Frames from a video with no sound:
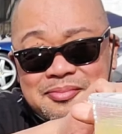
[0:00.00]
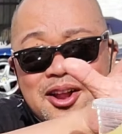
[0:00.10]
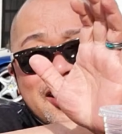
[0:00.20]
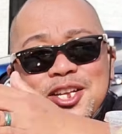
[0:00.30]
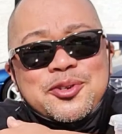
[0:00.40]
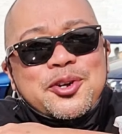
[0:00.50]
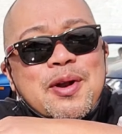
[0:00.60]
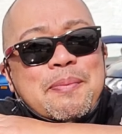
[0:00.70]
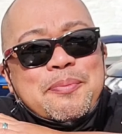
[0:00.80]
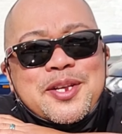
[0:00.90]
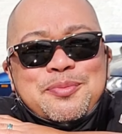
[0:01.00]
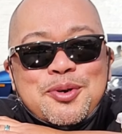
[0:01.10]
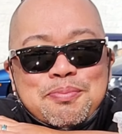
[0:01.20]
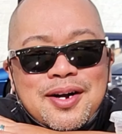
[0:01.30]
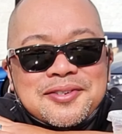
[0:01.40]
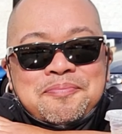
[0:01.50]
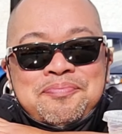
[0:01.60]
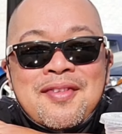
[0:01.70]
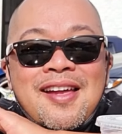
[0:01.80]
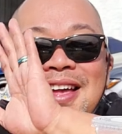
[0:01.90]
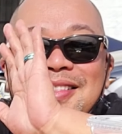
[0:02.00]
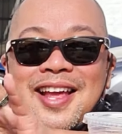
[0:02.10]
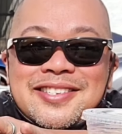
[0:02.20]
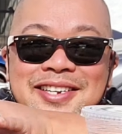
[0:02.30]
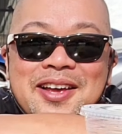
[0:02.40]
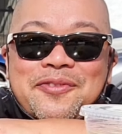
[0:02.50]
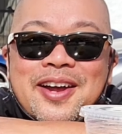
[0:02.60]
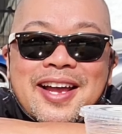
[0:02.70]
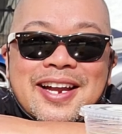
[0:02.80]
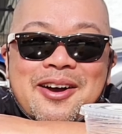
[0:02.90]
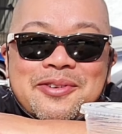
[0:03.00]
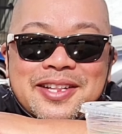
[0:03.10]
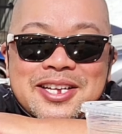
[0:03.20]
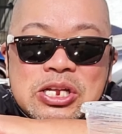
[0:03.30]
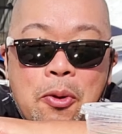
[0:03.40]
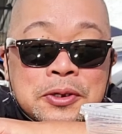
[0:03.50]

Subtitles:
Guys, we're gonna wrap up this mukbang. Thanks again for hanging out with us.